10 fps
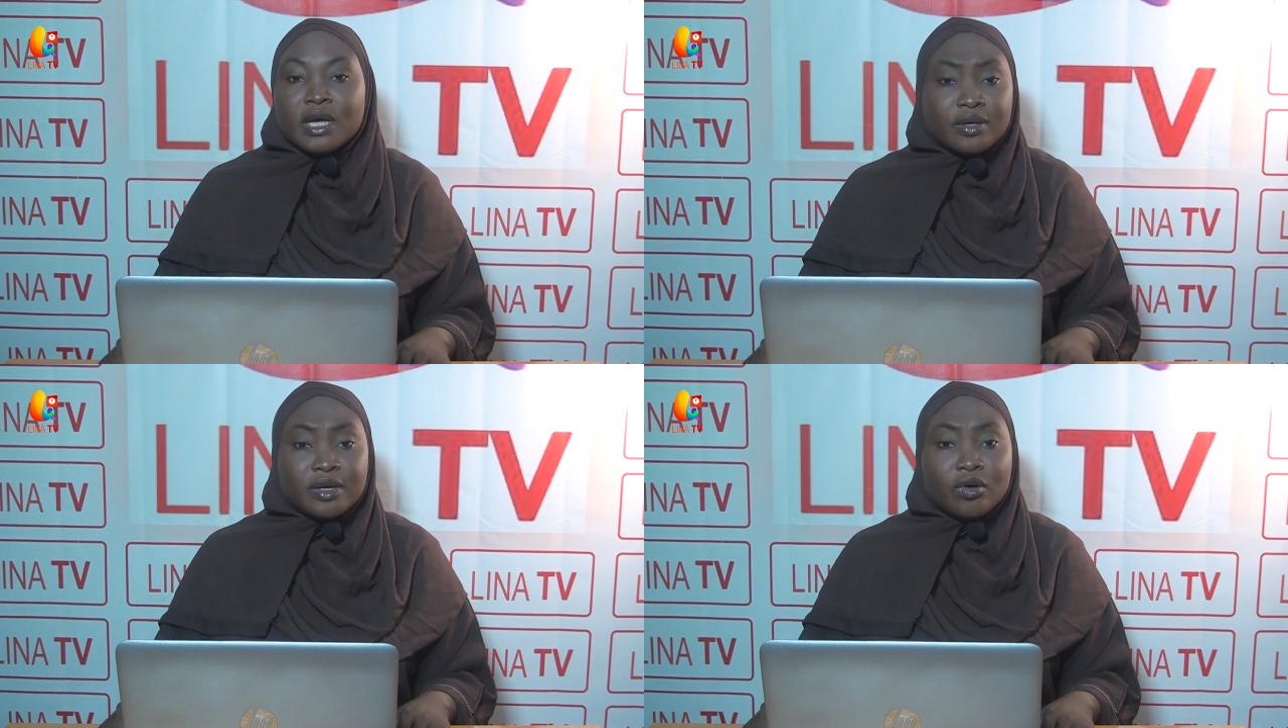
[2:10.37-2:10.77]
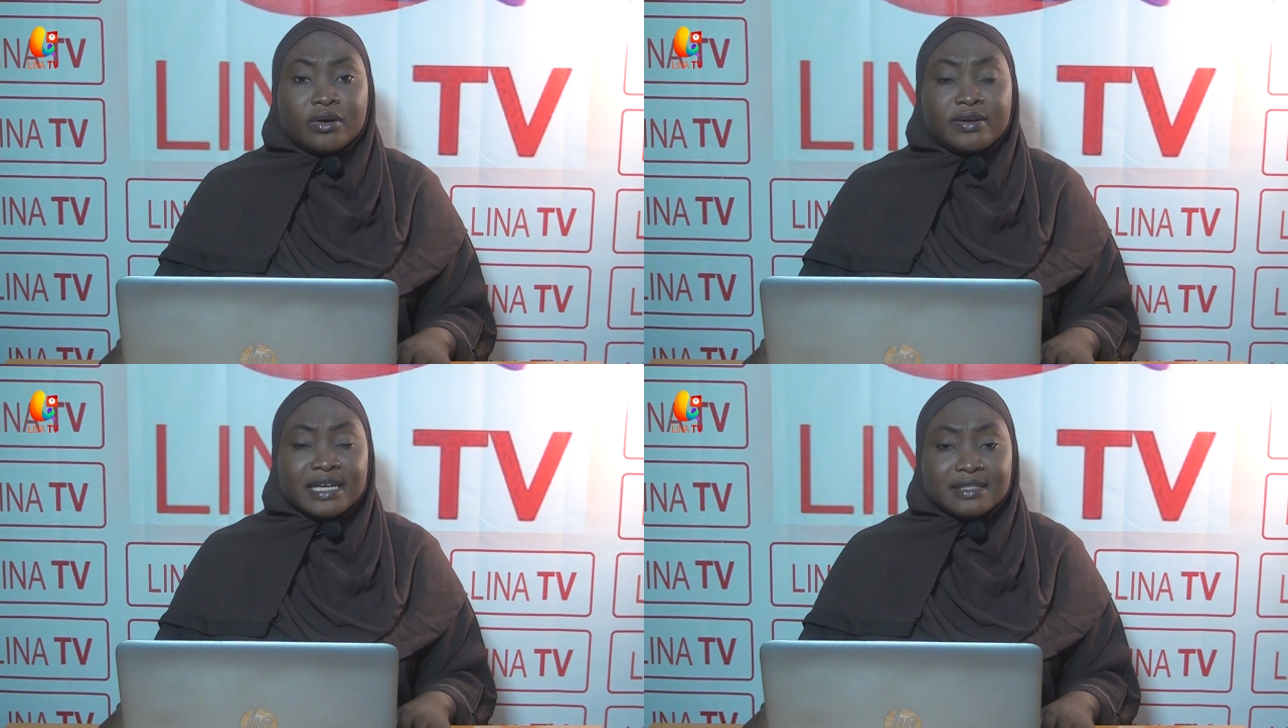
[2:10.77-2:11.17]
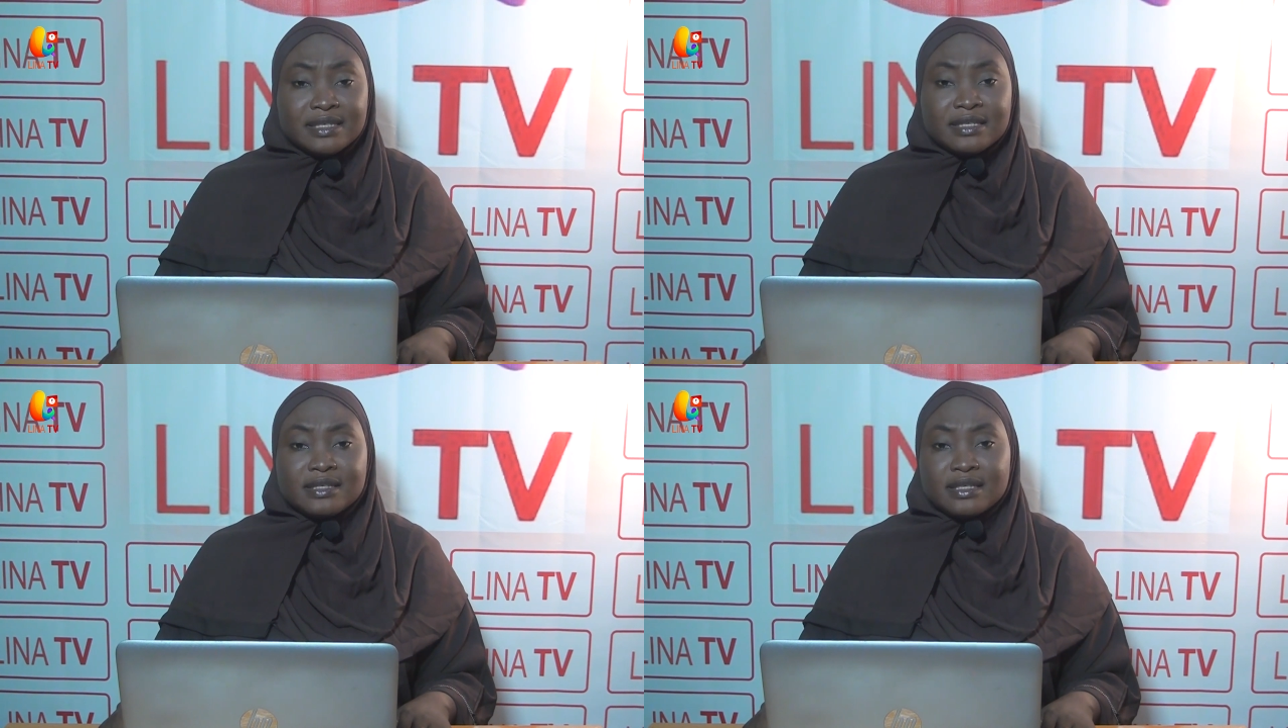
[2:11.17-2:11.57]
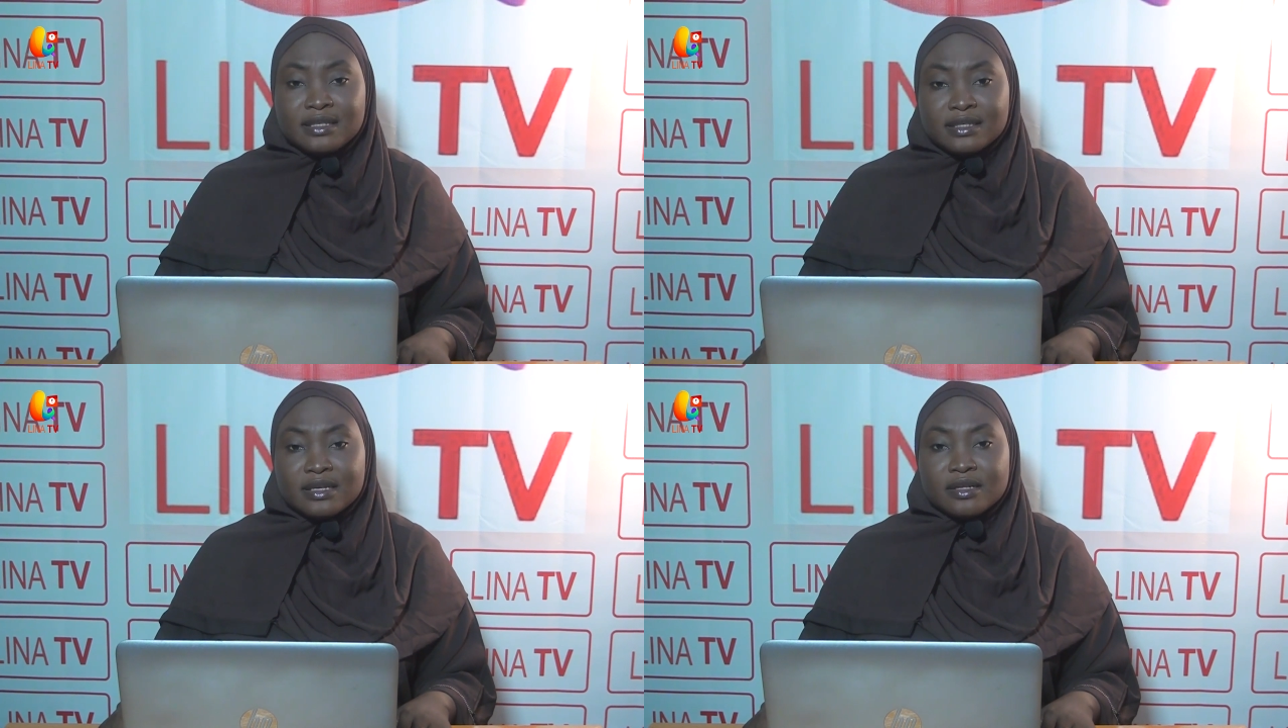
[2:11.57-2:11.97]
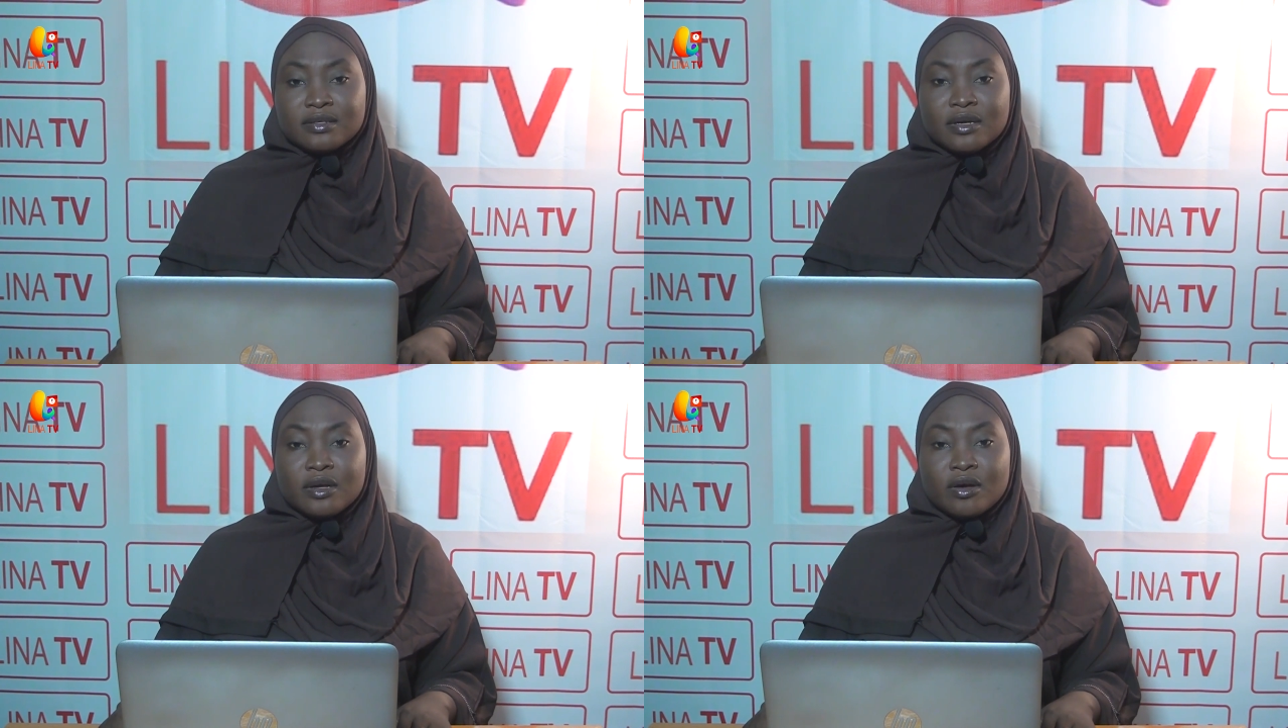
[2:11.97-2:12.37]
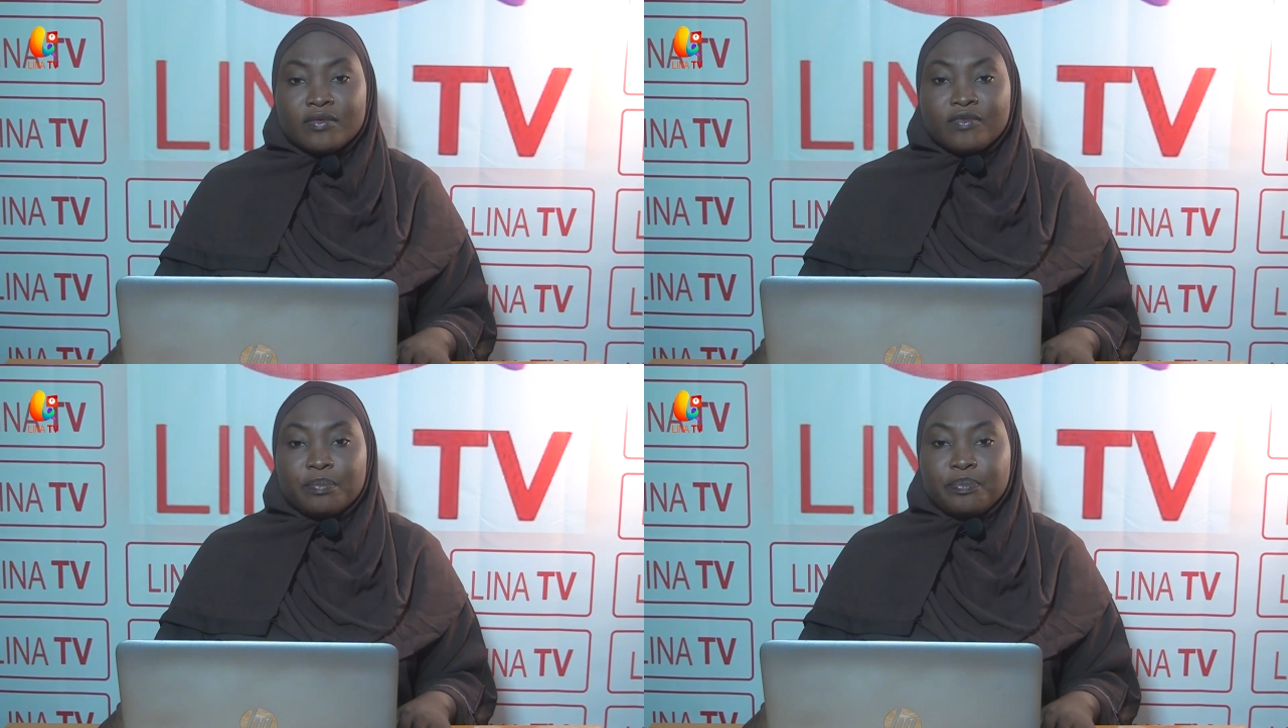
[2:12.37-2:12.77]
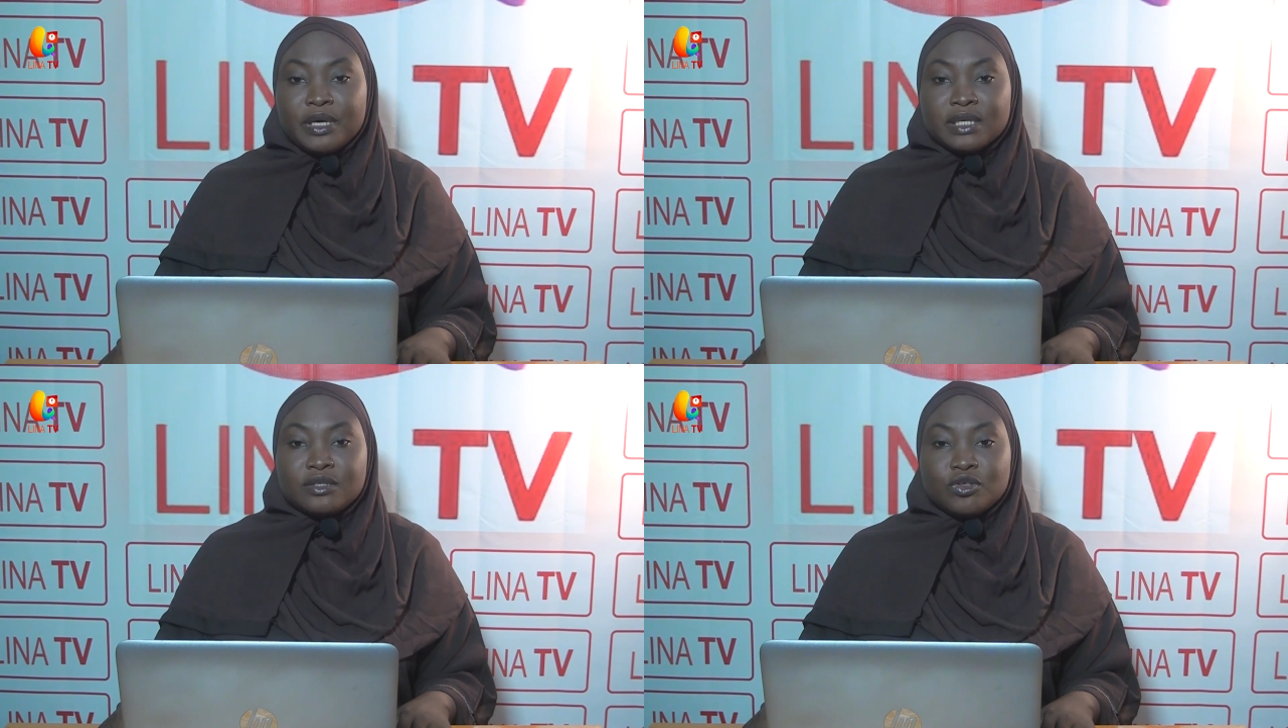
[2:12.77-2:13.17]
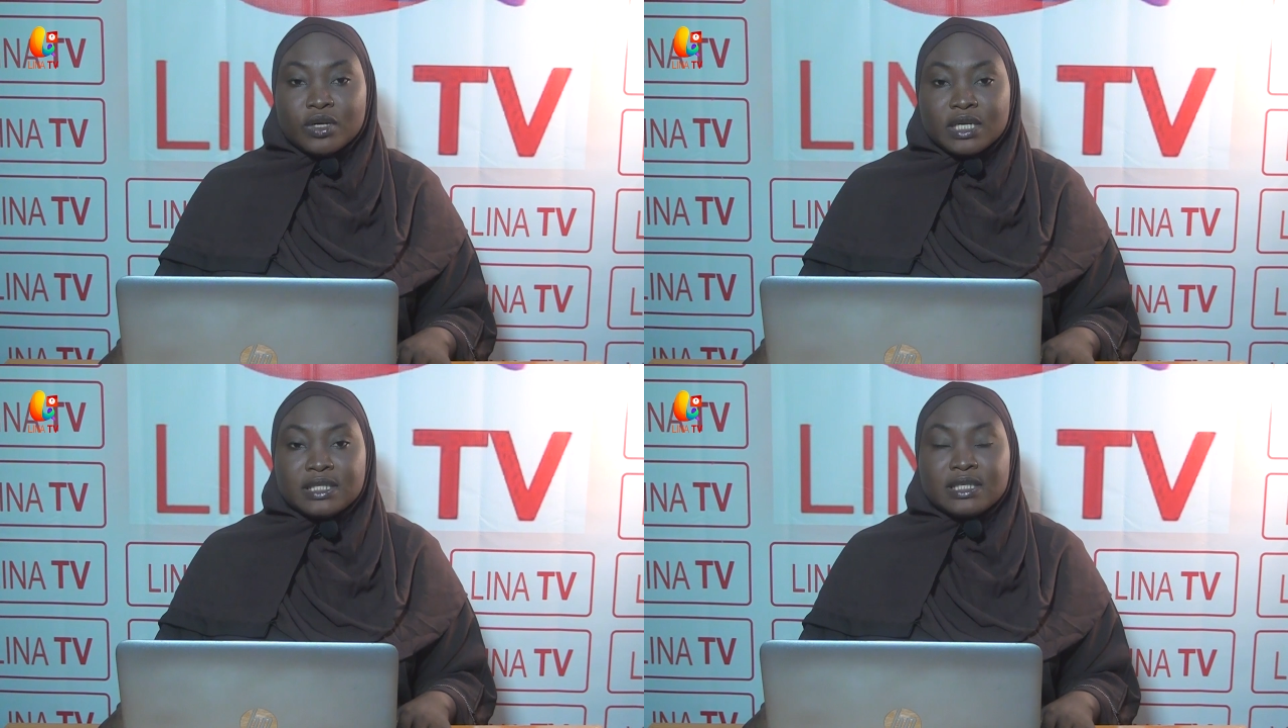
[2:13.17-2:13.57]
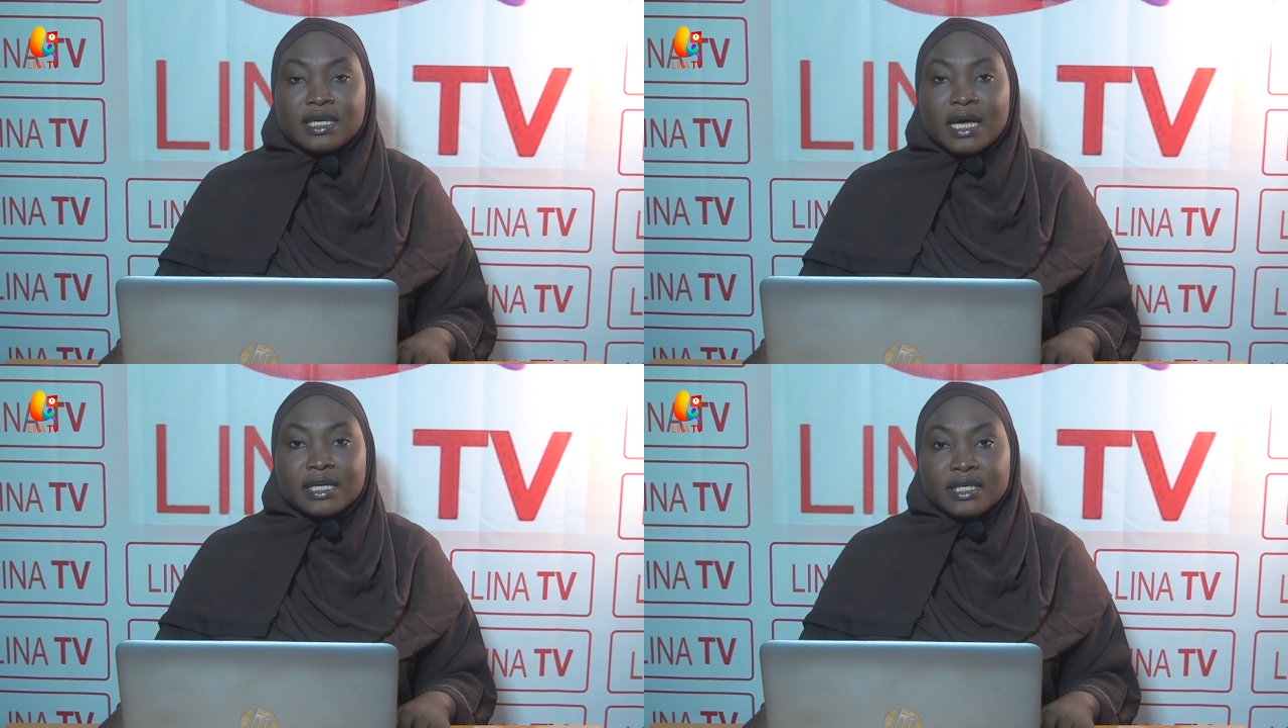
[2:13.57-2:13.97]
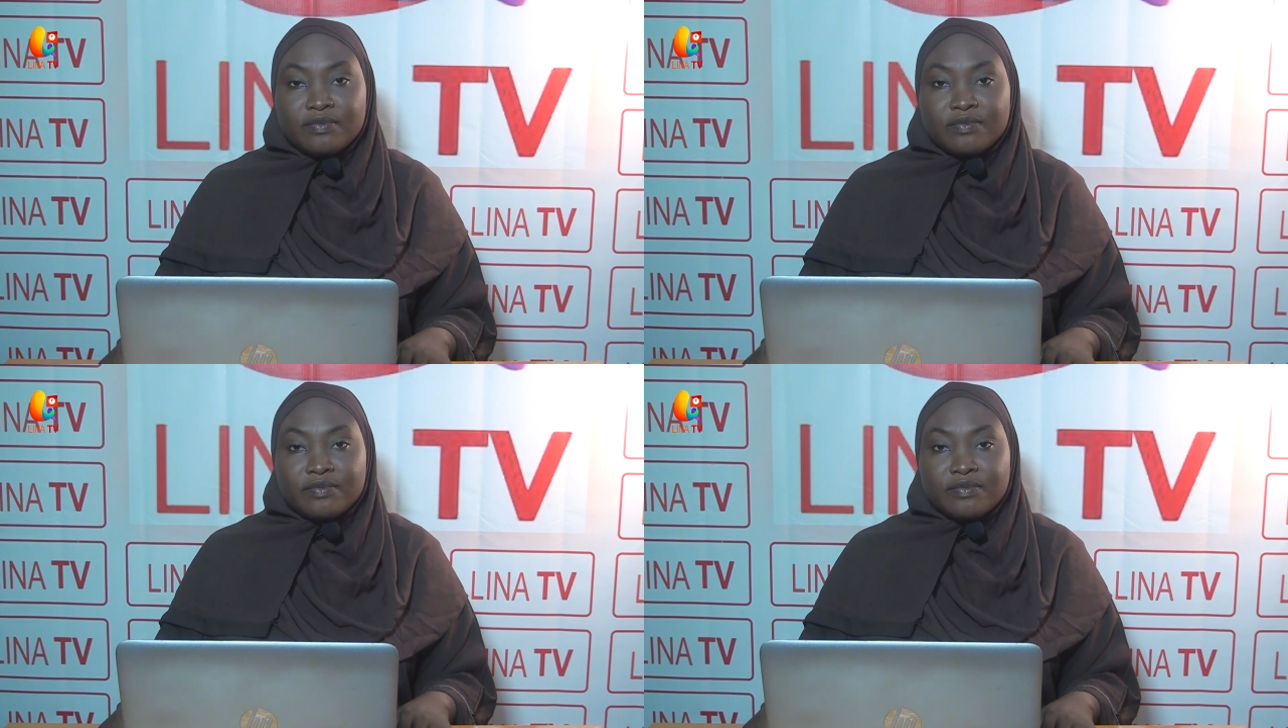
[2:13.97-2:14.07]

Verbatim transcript: reorienting citizens for peace, unity, and